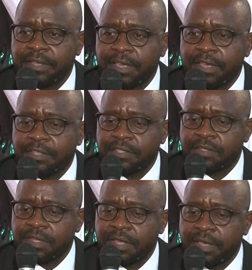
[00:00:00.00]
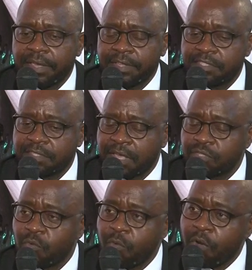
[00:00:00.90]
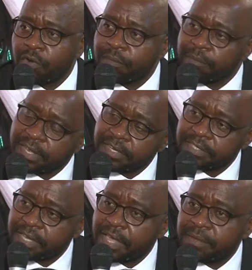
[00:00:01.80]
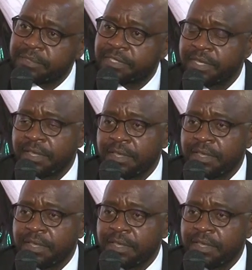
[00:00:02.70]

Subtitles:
has won many times